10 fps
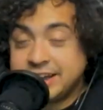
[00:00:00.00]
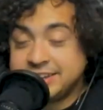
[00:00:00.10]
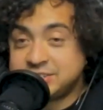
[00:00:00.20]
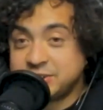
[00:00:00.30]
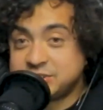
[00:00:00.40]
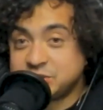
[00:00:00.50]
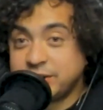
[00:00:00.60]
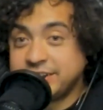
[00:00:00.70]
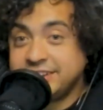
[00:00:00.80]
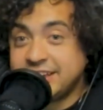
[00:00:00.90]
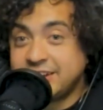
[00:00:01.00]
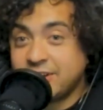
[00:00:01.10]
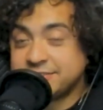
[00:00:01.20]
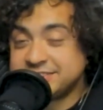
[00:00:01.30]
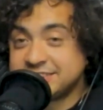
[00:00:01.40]
starts swinging, and
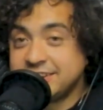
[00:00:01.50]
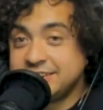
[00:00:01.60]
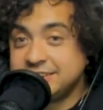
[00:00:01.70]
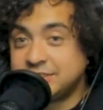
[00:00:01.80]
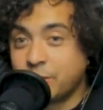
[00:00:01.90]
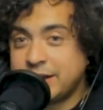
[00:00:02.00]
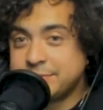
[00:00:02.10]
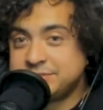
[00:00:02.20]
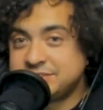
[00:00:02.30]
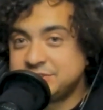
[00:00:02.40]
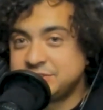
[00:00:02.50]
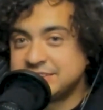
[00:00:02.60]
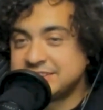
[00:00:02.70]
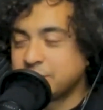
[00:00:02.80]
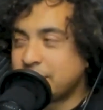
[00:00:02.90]
all of a sudden the webs
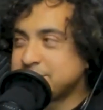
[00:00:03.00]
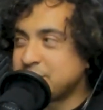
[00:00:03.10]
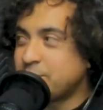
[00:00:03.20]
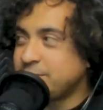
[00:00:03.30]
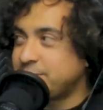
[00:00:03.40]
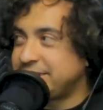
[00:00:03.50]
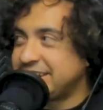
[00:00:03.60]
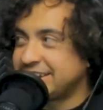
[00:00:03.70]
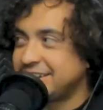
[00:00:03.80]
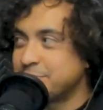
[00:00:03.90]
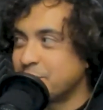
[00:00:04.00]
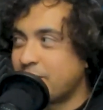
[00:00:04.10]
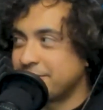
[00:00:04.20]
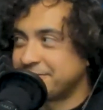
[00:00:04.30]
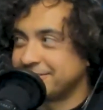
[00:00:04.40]
is it the webs don't work or he can't climb the
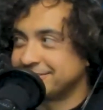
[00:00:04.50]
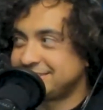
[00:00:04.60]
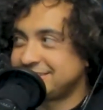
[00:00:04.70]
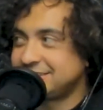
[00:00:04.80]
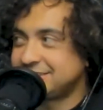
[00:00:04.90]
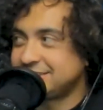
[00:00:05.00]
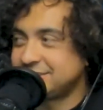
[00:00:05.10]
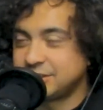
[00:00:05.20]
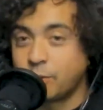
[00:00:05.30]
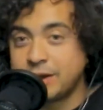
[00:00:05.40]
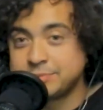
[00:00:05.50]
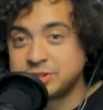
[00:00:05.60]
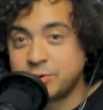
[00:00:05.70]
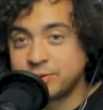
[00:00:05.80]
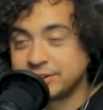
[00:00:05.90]
wall first? The webs don't work. The webs
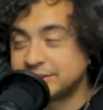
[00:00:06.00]
don't work. And